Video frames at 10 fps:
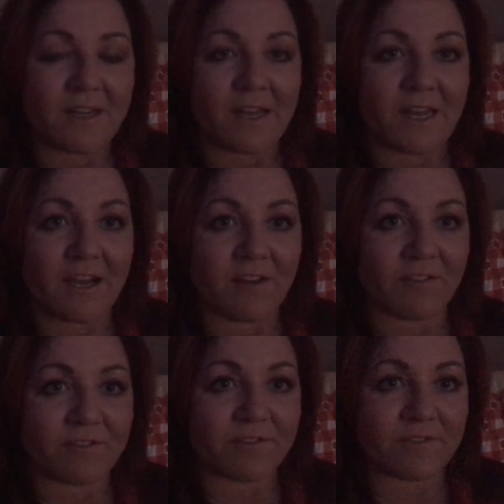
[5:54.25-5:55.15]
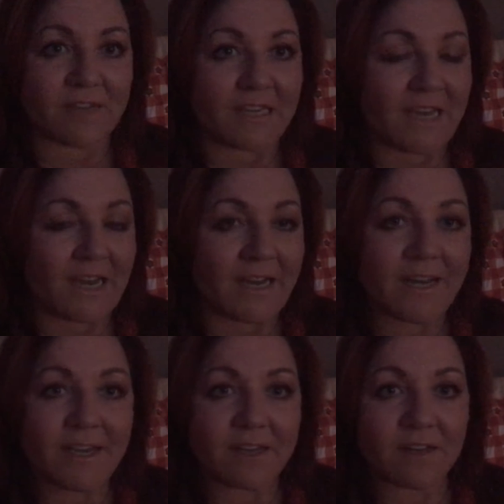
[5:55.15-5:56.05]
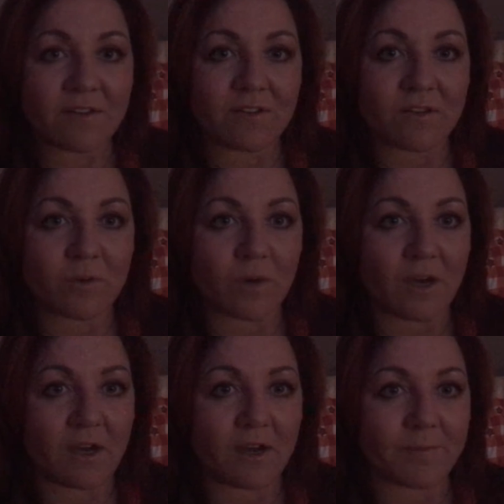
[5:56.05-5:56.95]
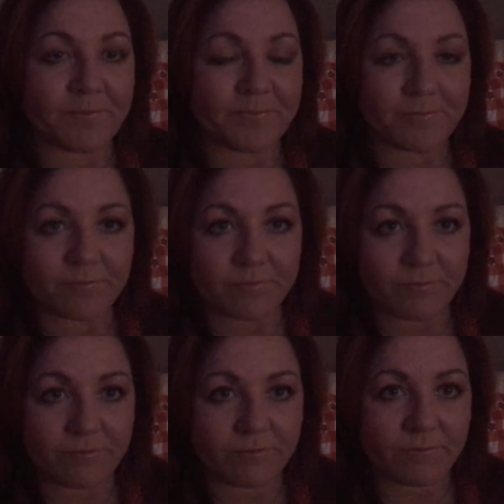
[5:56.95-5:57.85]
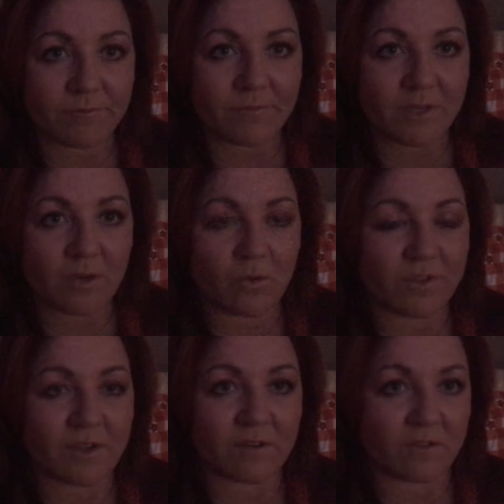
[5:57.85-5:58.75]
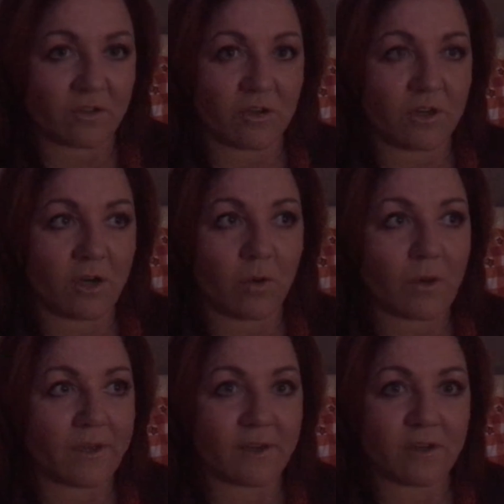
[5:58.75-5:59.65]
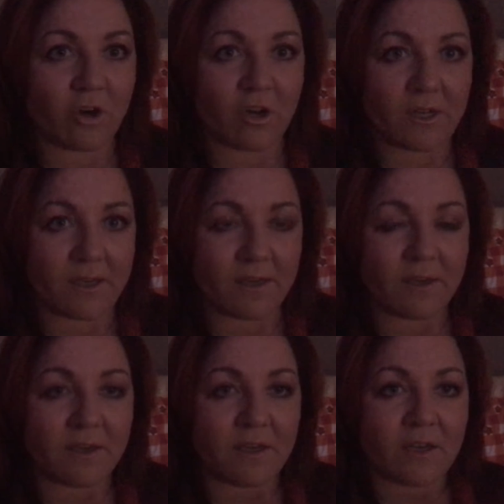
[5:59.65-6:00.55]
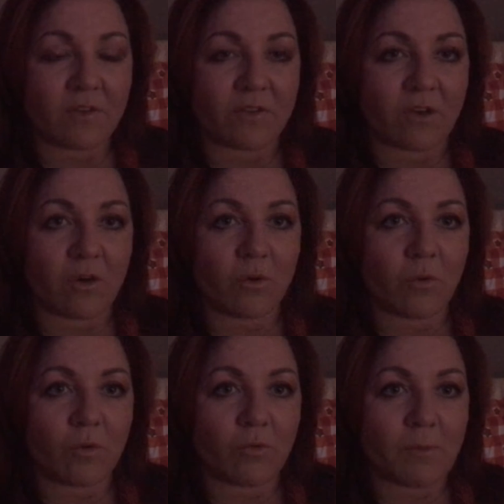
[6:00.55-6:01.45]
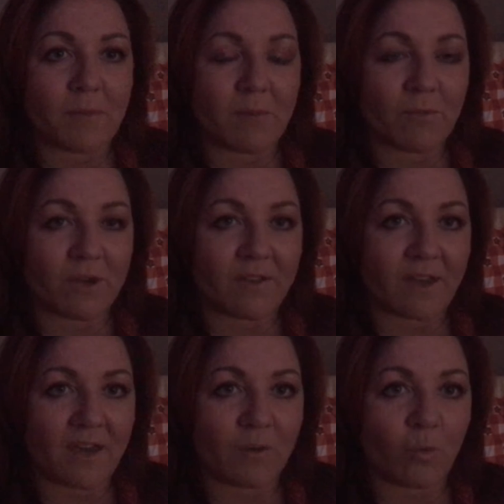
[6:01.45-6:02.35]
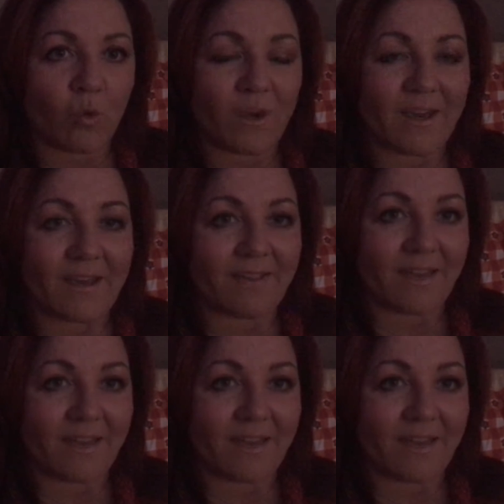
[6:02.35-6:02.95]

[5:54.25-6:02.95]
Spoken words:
love incarnated. You are all things good and holy and godly. So remembering that, walking in